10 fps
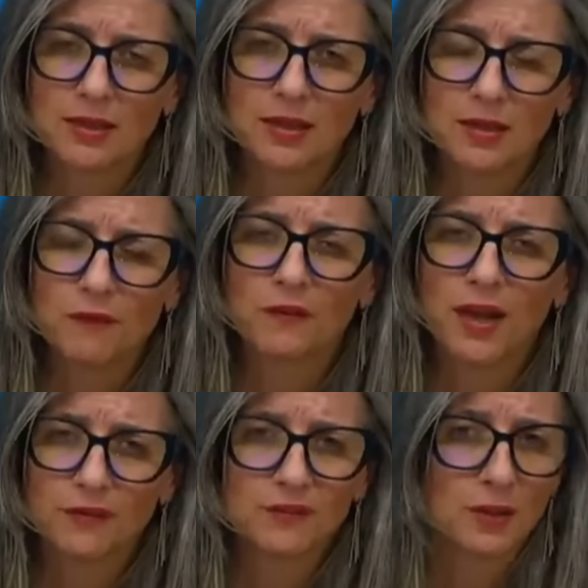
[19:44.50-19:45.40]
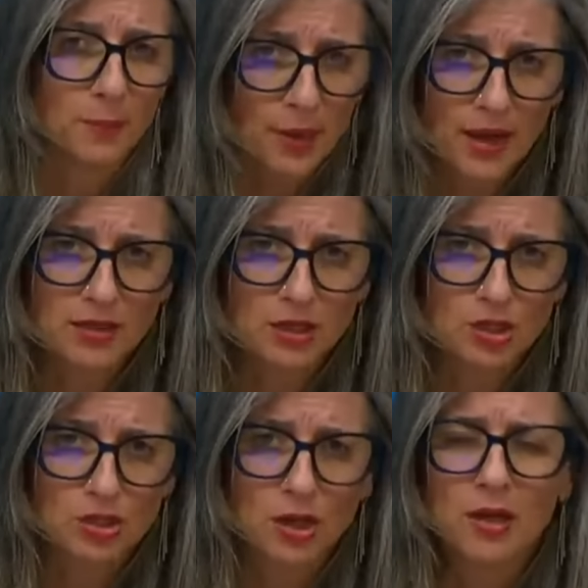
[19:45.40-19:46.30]
that, if left
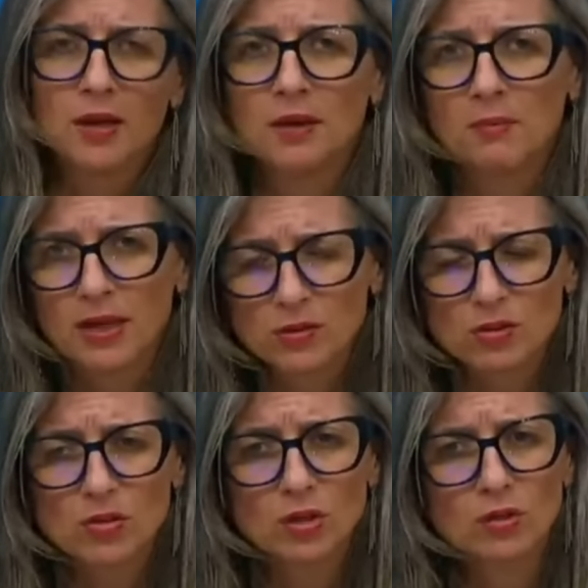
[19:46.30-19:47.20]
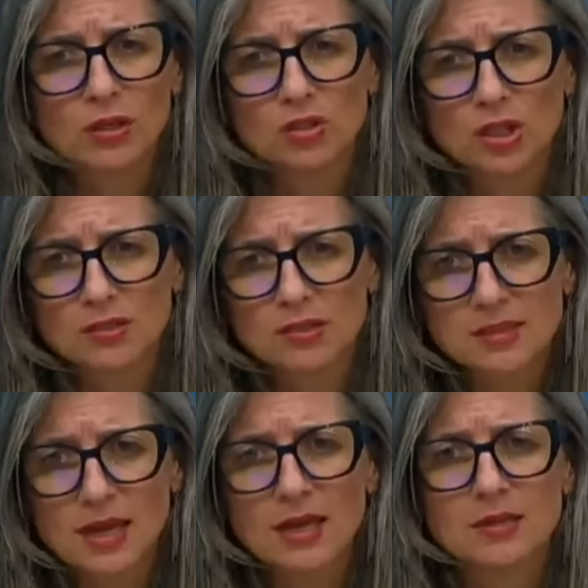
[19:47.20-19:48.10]
unpunished, might also encourage other
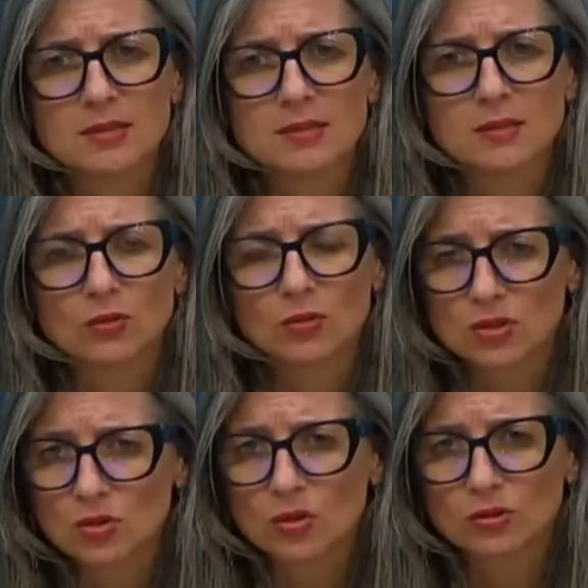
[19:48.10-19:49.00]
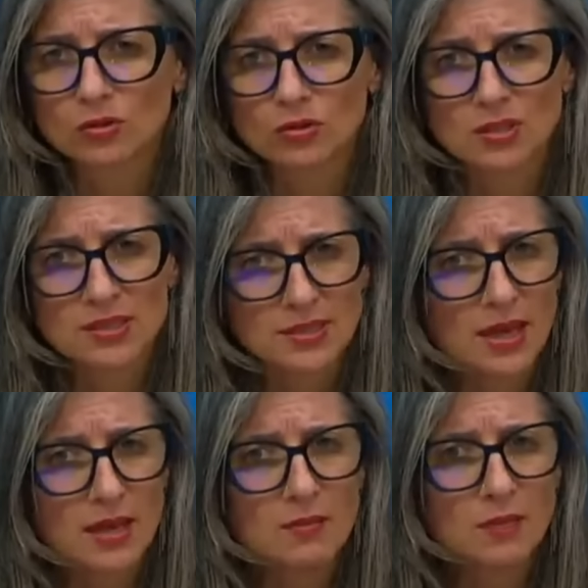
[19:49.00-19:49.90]
states to resort to the
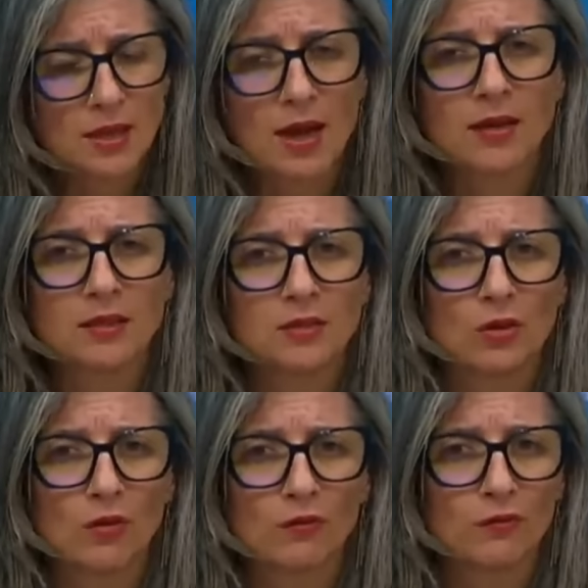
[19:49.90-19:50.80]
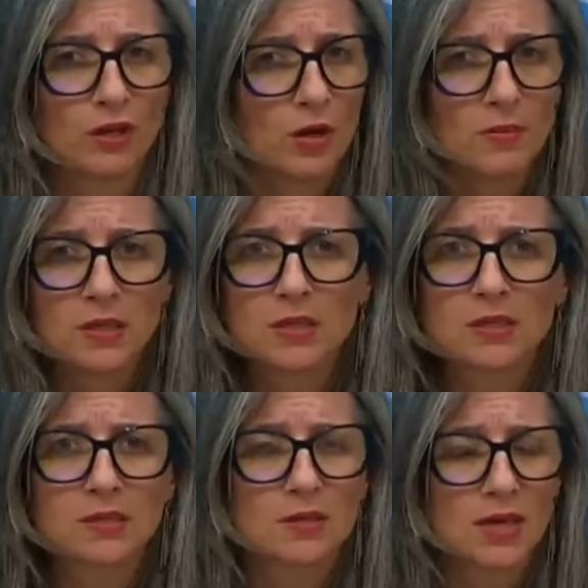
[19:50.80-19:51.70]
same kind of
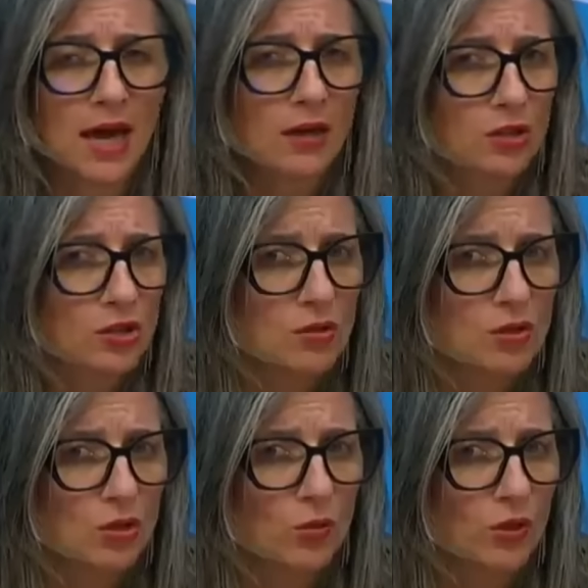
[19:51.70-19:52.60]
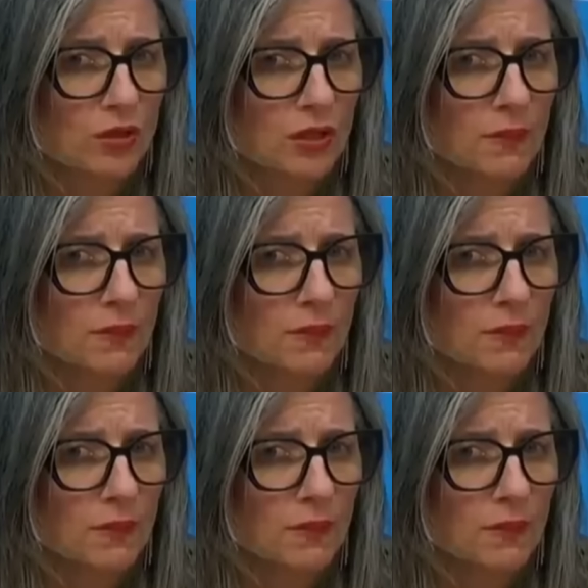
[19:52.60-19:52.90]
venomous reactions toward